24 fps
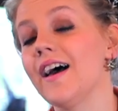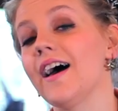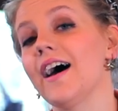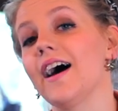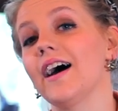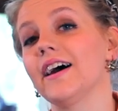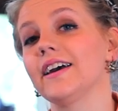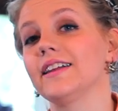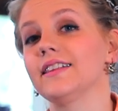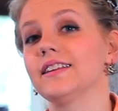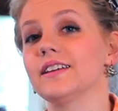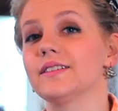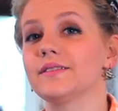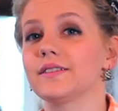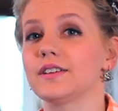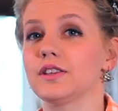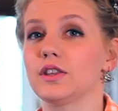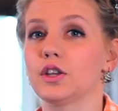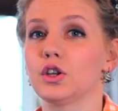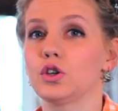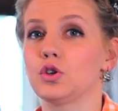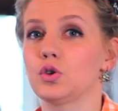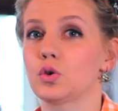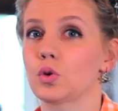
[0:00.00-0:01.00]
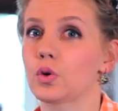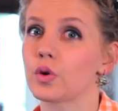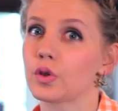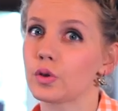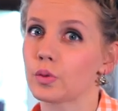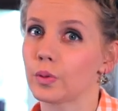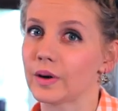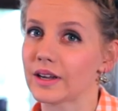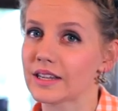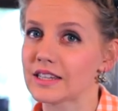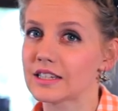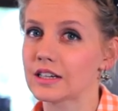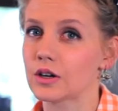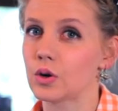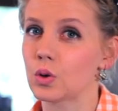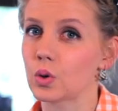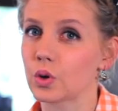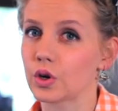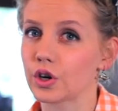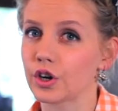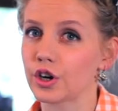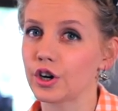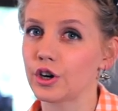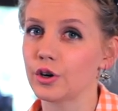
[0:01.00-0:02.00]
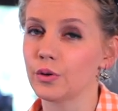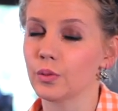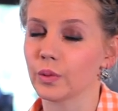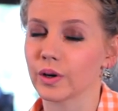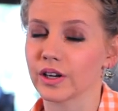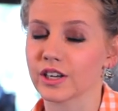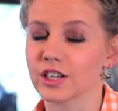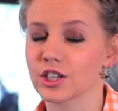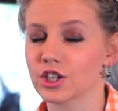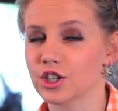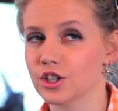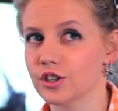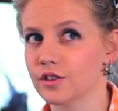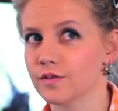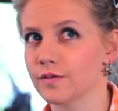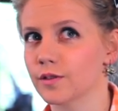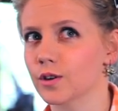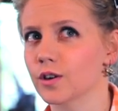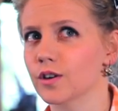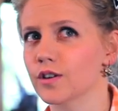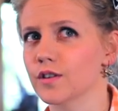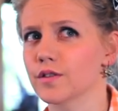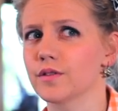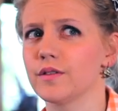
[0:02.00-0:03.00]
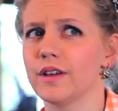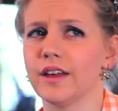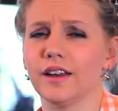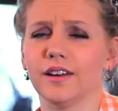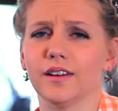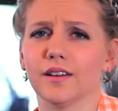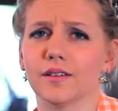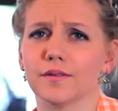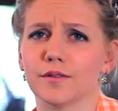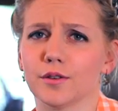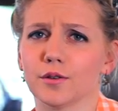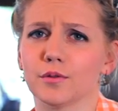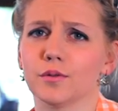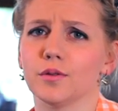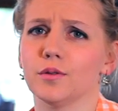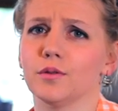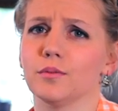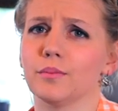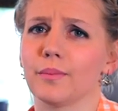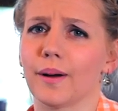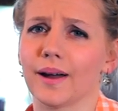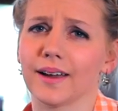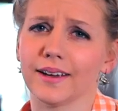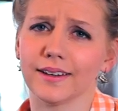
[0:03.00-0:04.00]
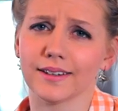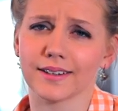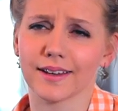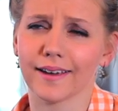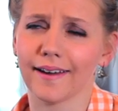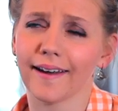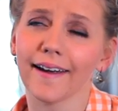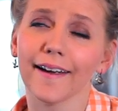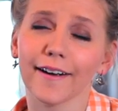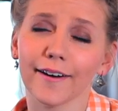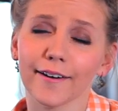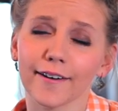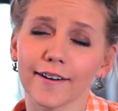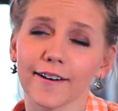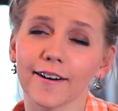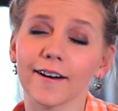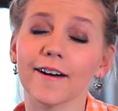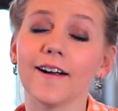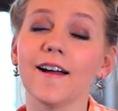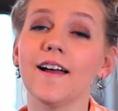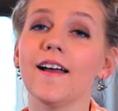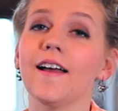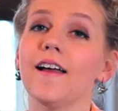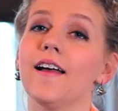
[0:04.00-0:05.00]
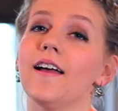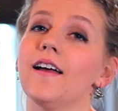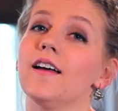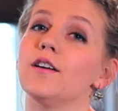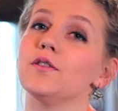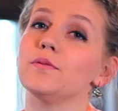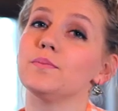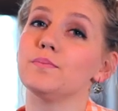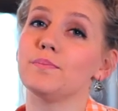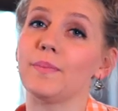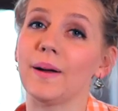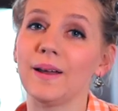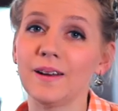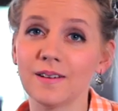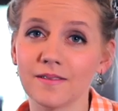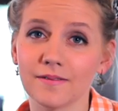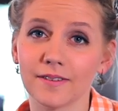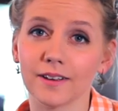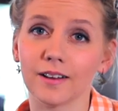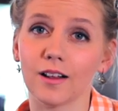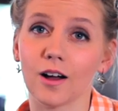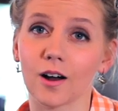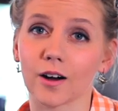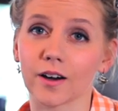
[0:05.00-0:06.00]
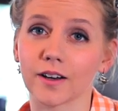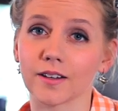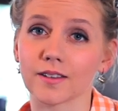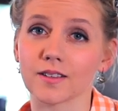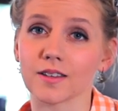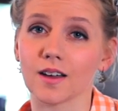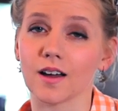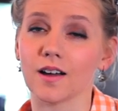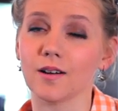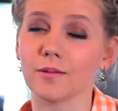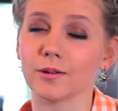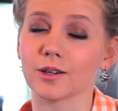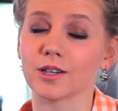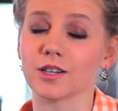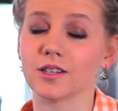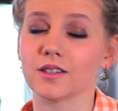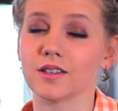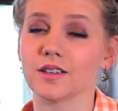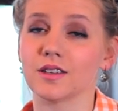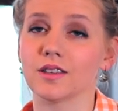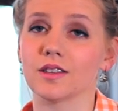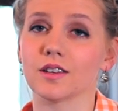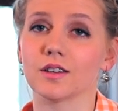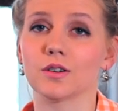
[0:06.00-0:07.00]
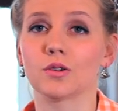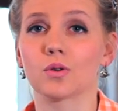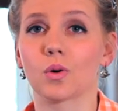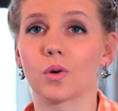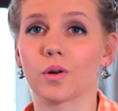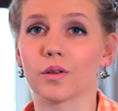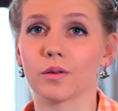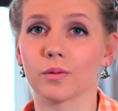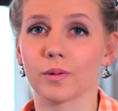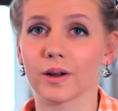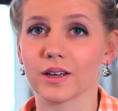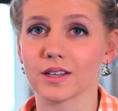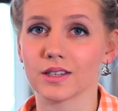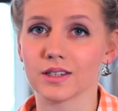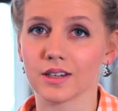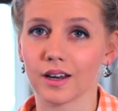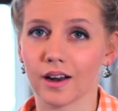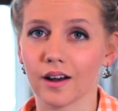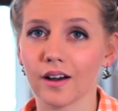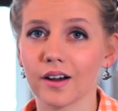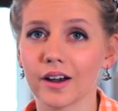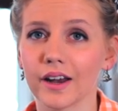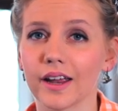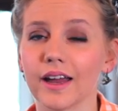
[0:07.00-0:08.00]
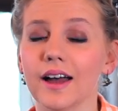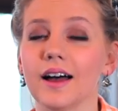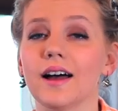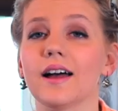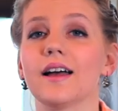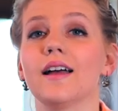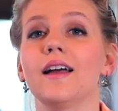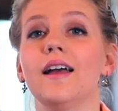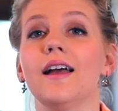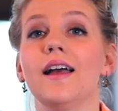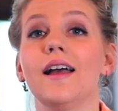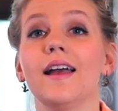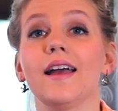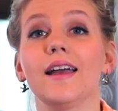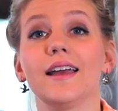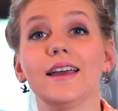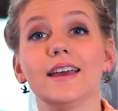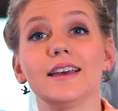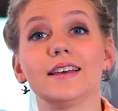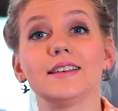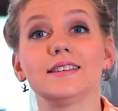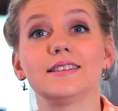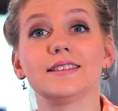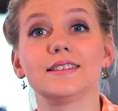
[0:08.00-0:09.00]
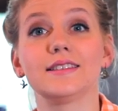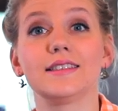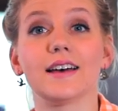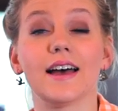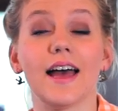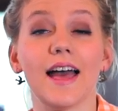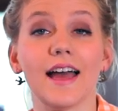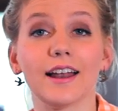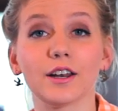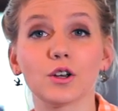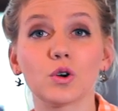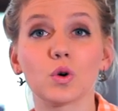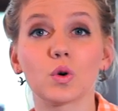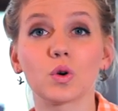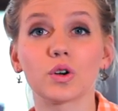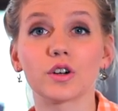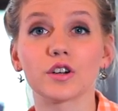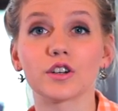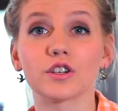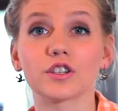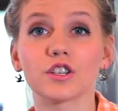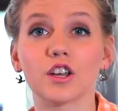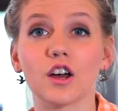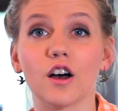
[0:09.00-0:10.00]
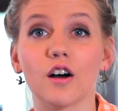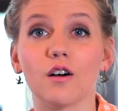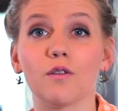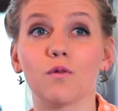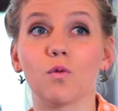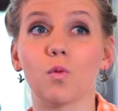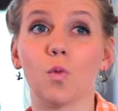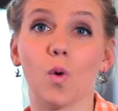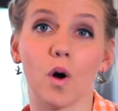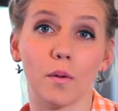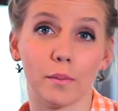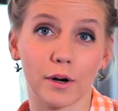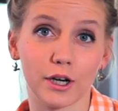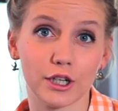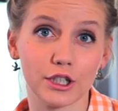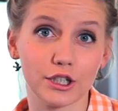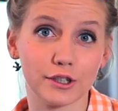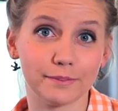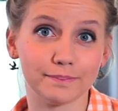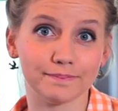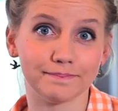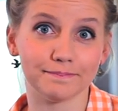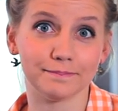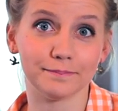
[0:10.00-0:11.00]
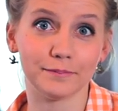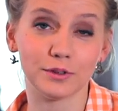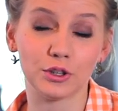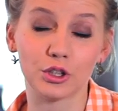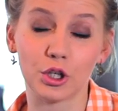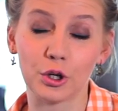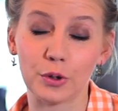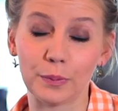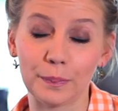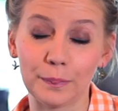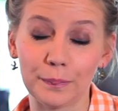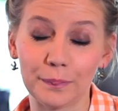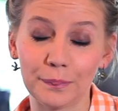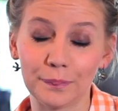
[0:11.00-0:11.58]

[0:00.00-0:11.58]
I live in the northwest corner, which for any of you who might care, Bentonville, Arkansas, which is in the northwest area, is the headquarters of Walmart. So